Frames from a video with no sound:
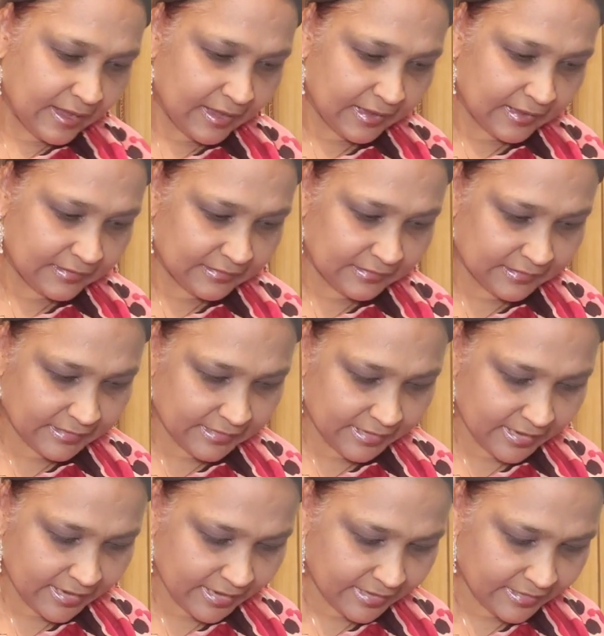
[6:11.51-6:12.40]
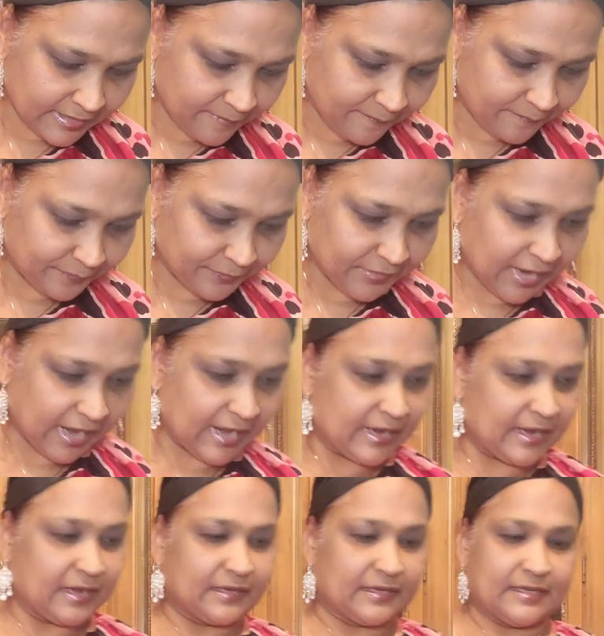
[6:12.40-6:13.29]
and then
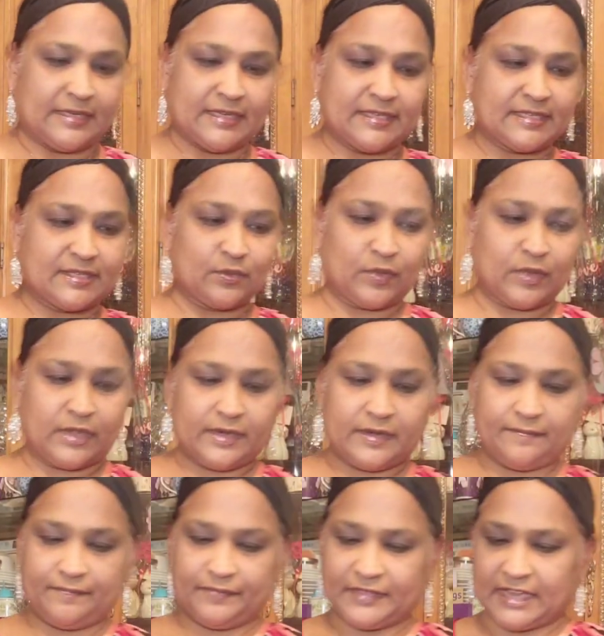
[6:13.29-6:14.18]
I got this one